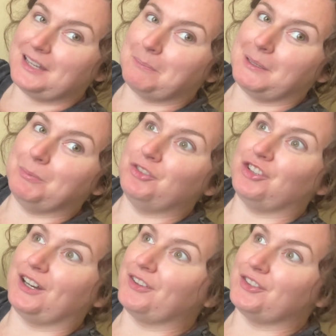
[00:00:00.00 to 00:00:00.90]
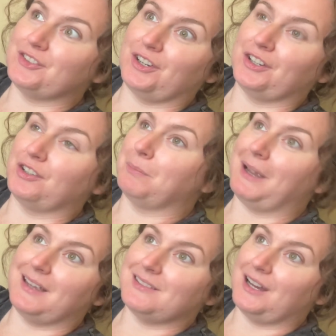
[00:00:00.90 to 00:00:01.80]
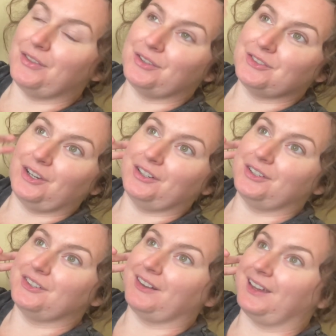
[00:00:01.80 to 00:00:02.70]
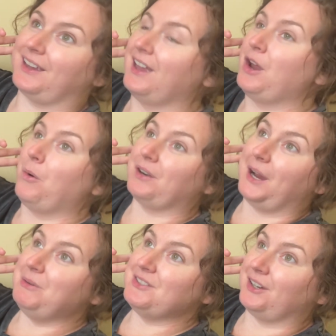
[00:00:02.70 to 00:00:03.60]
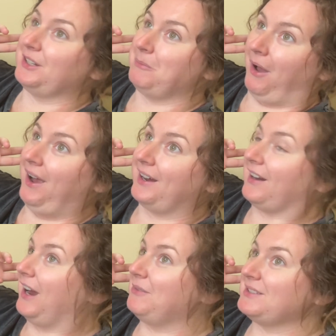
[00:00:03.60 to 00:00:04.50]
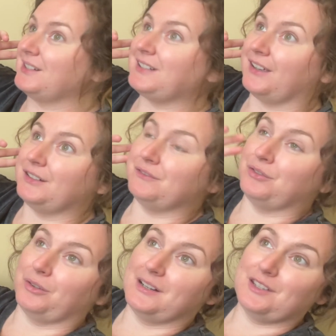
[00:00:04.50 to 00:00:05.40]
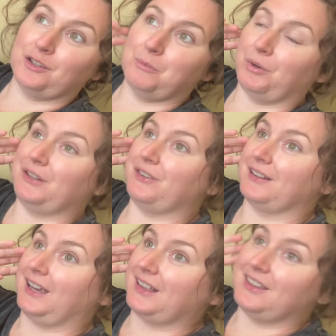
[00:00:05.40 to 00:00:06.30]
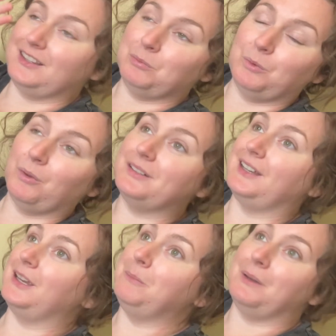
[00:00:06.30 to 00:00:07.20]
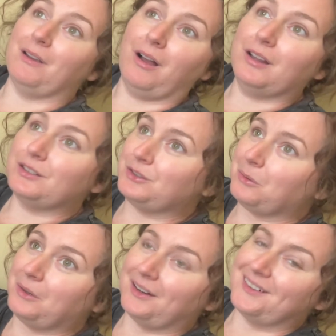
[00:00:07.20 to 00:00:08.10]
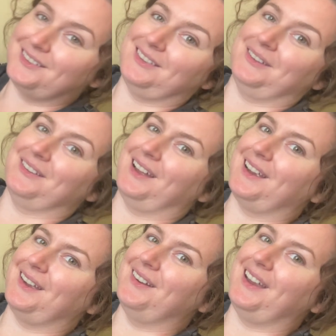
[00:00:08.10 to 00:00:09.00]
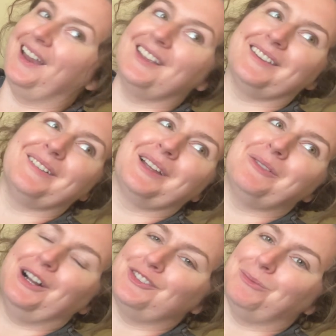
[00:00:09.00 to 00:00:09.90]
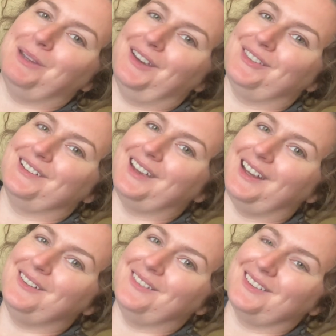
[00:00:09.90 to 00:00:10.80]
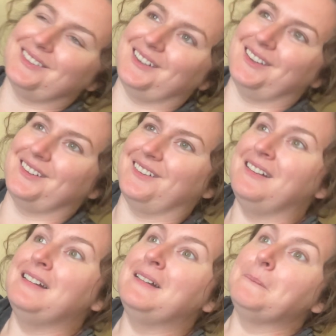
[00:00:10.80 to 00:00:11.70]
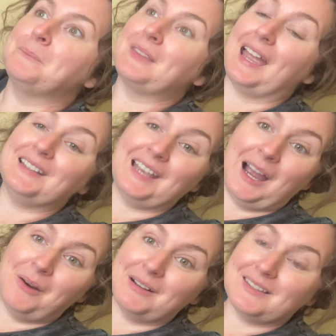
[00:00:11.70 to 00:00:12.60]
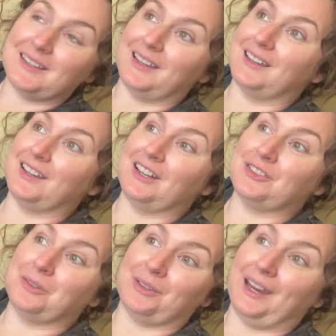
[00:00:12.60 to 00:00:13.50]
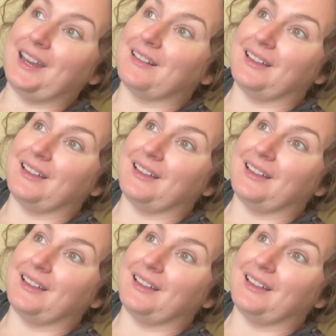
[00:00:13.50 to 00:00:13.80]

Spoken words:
Like, people share their starters, pass down their starters. Like, when I was starting mine, I was like telling Florence and her boyfriend, like, this will one day be all yours. They're like, okay. Cause they were like watching me every day doing the starter. And now it's like, it's great.